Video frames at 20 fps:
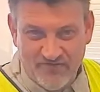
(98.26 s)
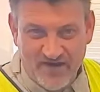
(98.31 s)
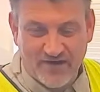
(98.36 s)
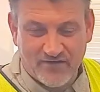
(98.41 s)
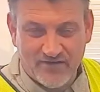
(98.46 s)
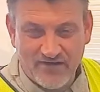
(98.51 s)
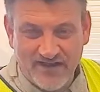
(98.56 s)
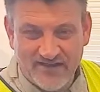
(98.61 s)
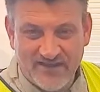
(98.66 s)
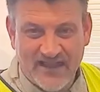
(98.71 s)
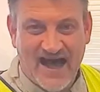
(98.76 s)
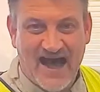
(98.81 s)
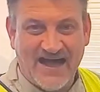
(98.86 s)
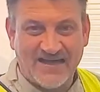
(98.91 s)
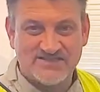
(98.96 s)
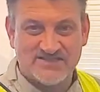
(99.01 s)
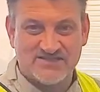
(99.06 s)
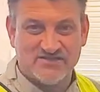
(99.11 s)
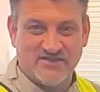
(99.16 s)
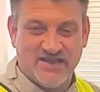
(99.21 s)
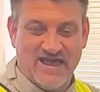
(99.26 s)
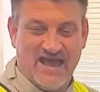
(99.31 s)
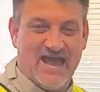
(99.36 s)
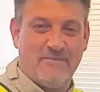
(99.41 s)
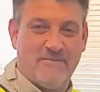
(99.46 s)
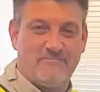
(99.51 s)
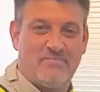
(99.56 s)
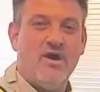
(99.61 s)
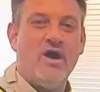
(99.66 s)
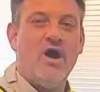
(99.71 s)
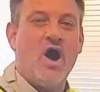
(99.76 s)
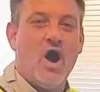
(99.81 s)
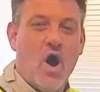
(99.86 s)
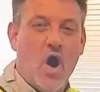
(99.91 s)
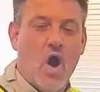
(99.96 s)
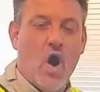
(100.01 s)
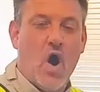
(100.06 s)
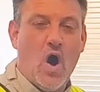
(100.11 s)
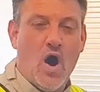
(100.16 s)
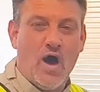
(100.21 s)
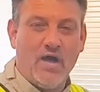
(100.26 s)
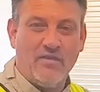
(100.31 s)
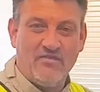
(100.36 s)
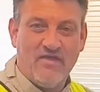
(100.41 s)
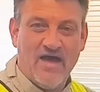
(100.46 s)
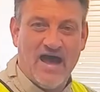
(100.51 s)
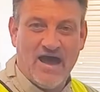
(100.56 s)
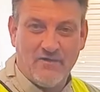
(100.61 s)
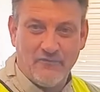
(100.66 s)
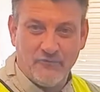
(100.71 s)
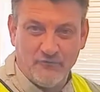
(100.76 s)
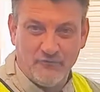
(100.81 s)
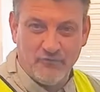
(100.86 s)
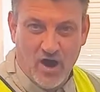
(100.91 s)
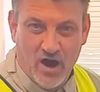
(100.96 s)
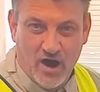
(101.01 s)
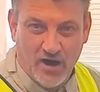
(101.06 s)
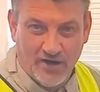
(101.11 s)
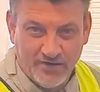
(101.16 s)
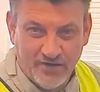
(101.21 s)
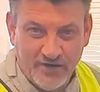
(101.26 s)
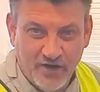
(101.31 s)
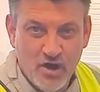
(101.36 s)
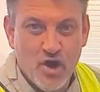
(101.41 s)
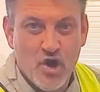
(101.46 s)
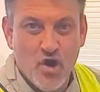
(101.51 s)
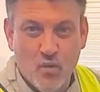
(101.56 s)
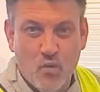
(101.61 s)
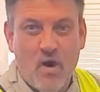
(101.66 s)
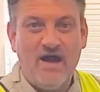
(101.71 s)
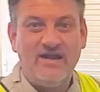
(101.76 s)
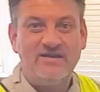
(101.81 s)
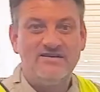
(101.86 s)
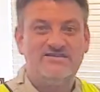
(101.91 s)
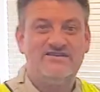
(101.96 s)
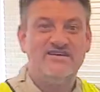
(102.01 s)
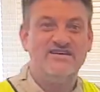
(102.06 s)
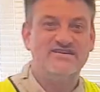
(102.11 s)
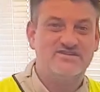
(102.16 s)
very last lamp on that run. What